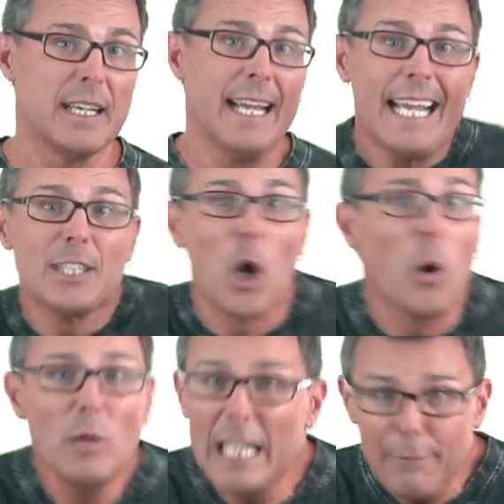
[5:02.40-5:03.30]
It's
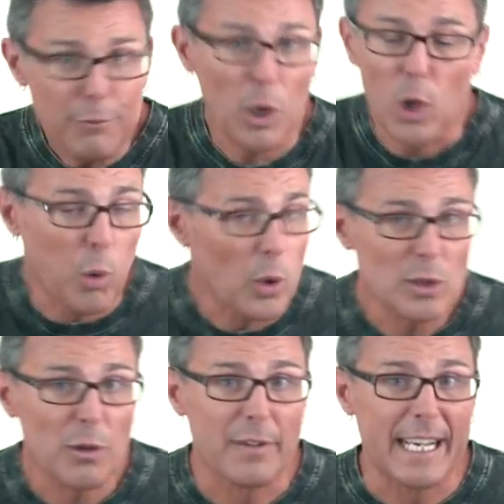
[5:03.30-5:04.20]
only for a
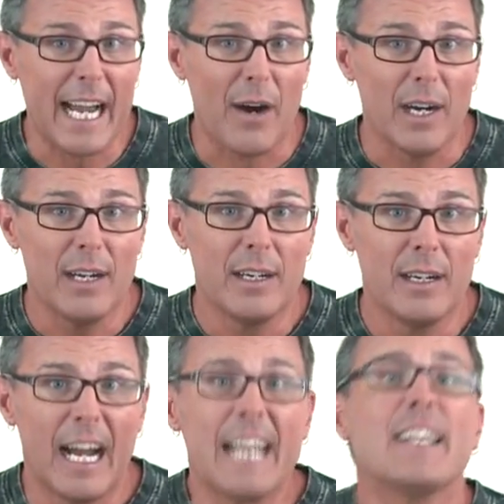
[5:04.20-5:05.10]
quarter of an hour,
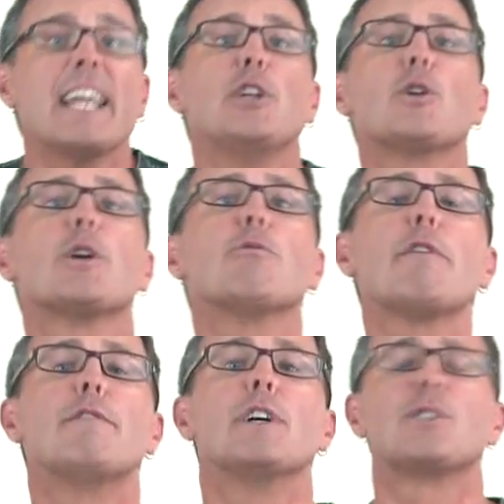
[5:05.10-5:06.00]
and then you can
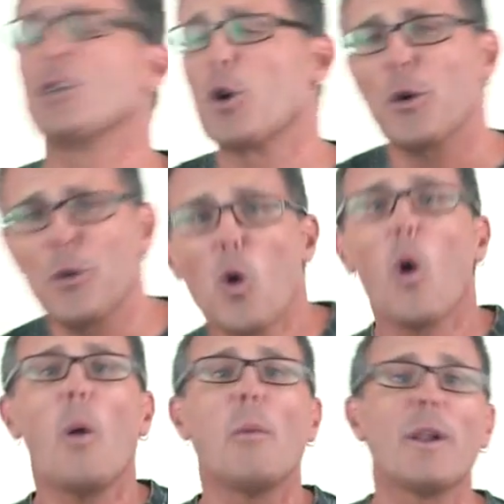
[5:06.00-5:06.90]
revert to your
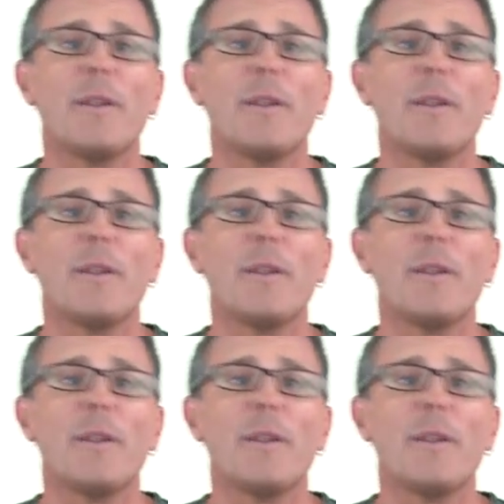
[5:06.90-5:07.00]
normal,